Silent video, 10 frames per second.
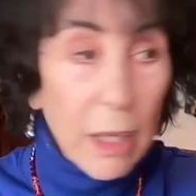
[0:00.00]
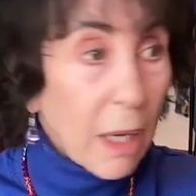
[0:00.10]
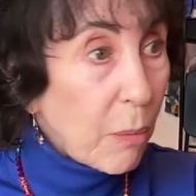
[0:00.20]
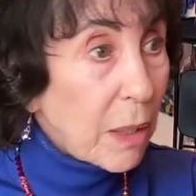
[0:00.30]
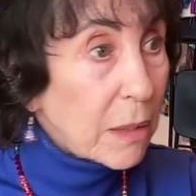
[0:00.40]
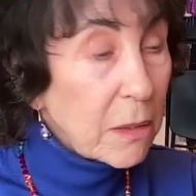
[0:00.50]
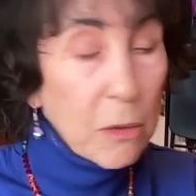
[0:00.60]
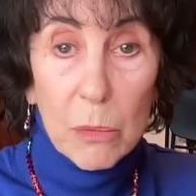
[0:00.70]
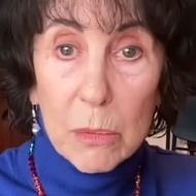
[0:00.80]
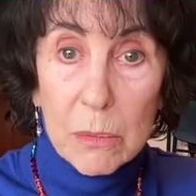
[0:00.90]
but I want a
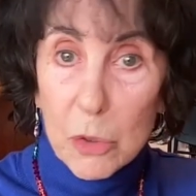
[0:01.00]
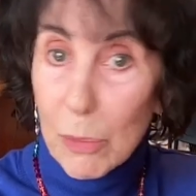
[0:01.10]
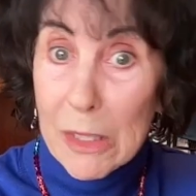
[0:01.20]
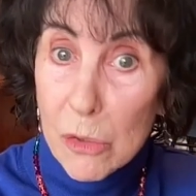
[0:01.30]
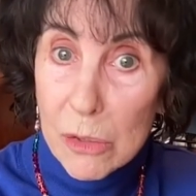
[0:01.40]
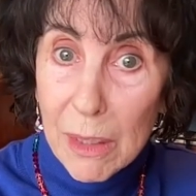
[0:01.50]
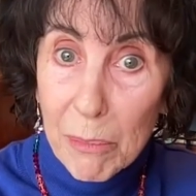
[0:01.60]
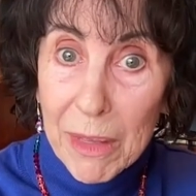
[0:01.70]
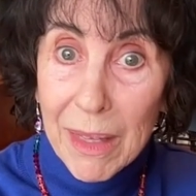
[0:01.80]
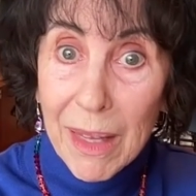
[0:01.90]
new dress or
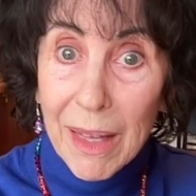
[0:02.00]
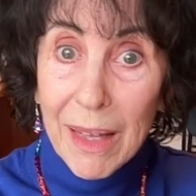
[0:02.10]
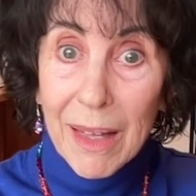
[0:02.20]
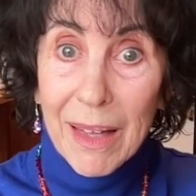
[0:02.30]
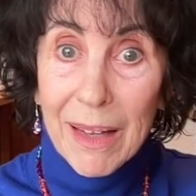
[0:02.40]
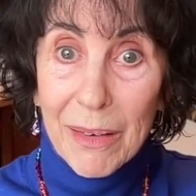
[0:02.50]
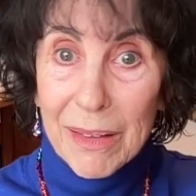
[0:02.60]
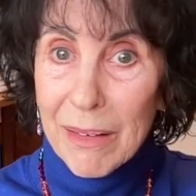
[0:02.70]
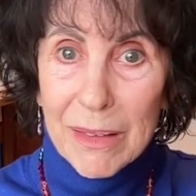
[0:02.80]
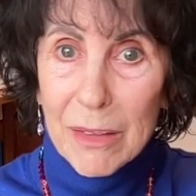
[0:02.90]
something,
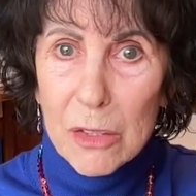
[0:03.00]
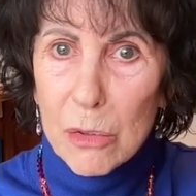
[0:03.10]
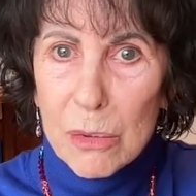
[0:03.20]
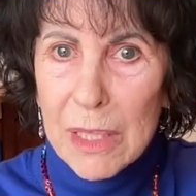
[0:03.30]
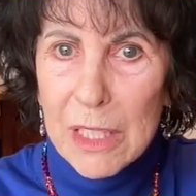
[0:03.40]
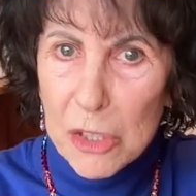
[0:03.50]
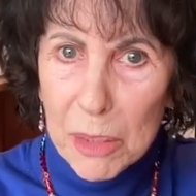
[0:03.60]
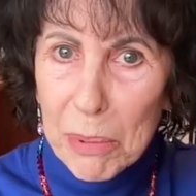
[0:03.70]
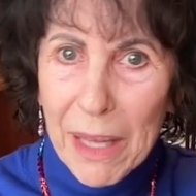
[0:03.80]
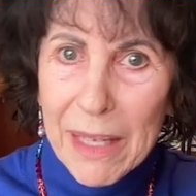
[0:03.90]
or a new kitchen
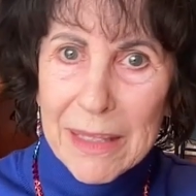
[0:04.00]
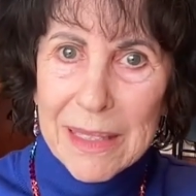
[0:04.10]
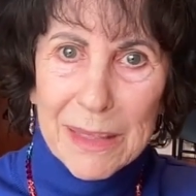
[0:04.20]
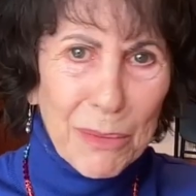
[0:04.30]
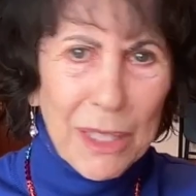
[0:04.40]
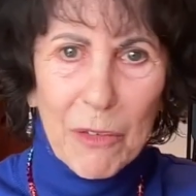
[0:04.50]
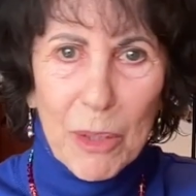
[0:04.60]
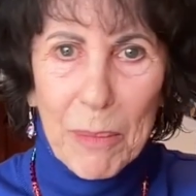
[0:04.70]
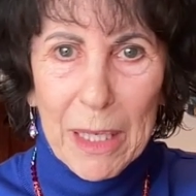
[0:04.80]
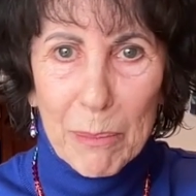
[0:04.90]
appliance, whatever
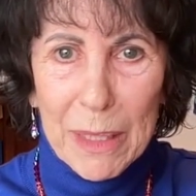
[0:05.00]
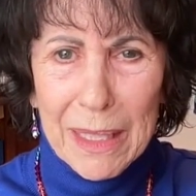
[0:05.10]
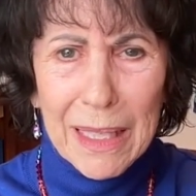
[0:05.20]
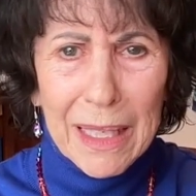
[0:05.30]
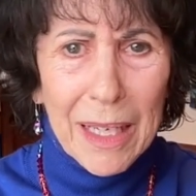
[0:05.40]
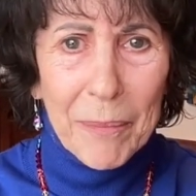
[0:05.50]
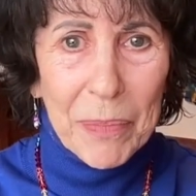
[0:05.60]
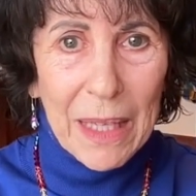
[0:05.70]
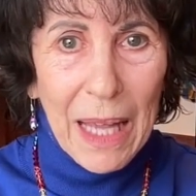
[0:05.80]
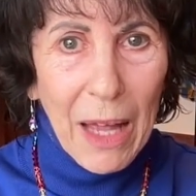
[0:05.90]
it might be.
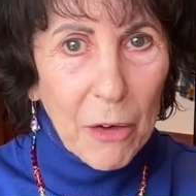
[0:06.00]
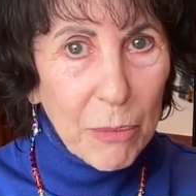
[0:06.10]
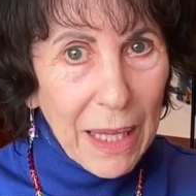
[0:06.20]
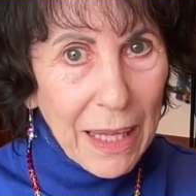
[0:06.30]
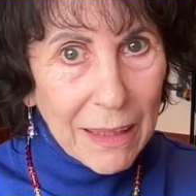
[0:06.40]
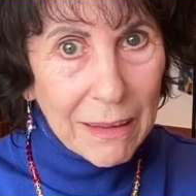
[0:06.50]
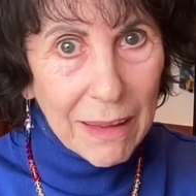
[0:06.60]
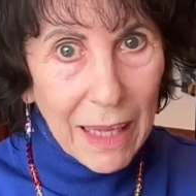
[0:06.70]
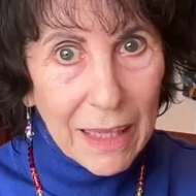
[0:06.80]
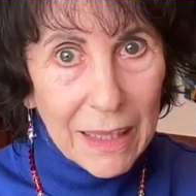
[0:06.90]
How do we handle
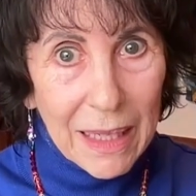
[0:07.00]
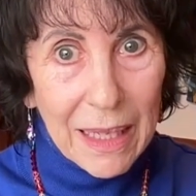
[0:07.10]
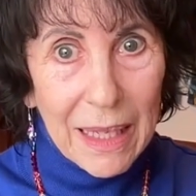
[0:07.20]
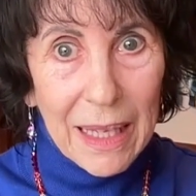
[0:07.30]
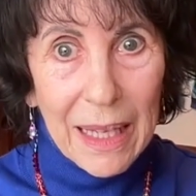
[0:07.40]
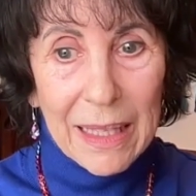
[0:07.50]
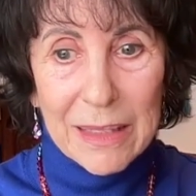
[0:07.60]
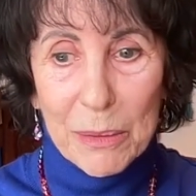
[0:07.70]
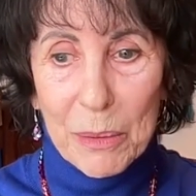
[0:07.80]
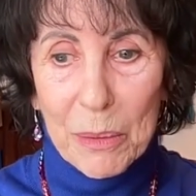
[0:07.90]
that?
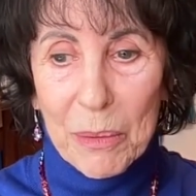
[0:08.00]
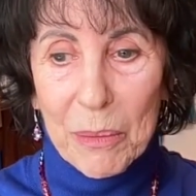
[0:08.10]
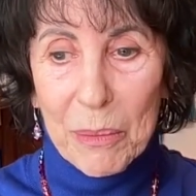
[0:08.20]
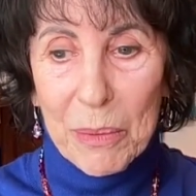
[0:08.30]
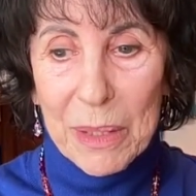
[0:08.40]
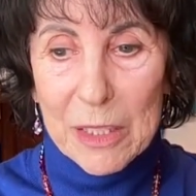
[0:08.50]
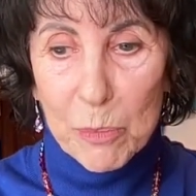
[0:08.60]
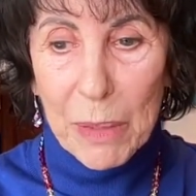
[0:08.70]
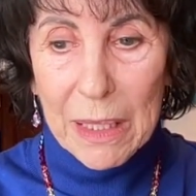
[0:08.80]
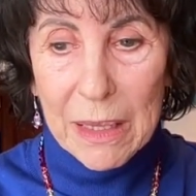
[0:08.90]
And we
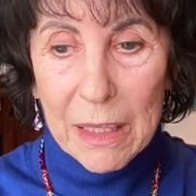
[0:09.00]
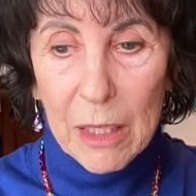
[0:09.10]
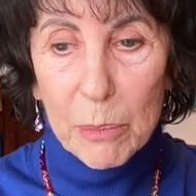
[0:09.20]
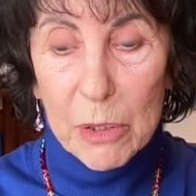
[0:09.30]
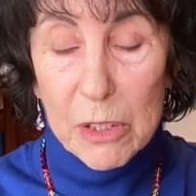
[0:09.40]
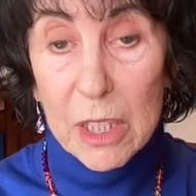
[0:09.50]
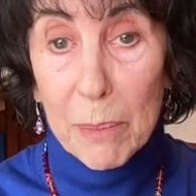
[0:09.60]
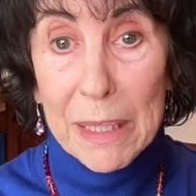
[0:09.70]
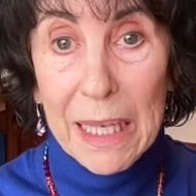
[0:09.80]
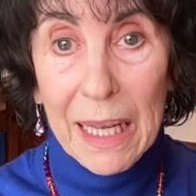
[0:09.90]
expect the other person to
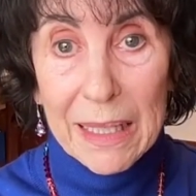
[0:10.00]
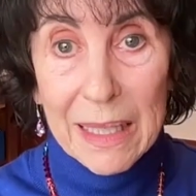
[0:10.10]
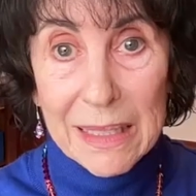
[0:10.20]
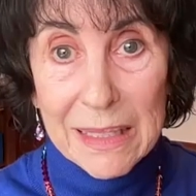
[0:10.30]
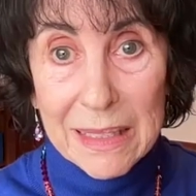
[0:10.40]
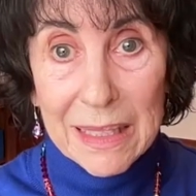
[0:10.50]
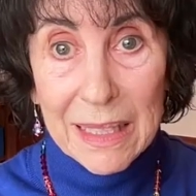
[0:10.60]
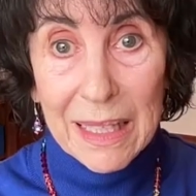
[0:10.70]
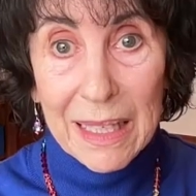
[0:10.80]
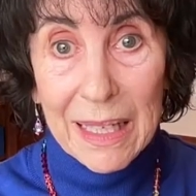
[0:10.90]
be like us.
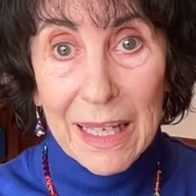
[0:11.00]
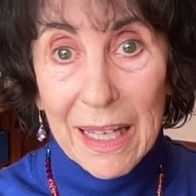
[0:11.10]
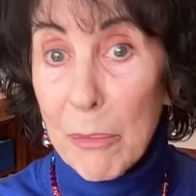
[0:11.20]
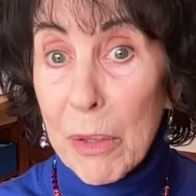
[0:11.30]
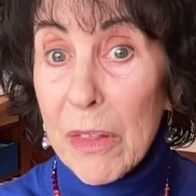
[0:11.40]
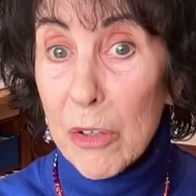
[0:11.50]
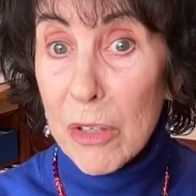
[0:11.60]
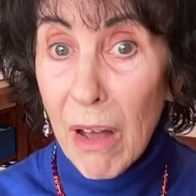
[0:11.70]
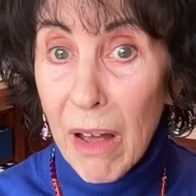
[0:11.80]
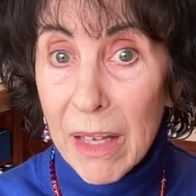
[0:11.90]
And when they're
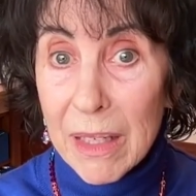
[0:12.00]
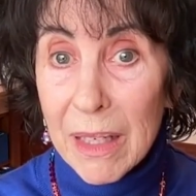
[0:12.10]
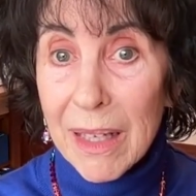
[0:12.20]
not,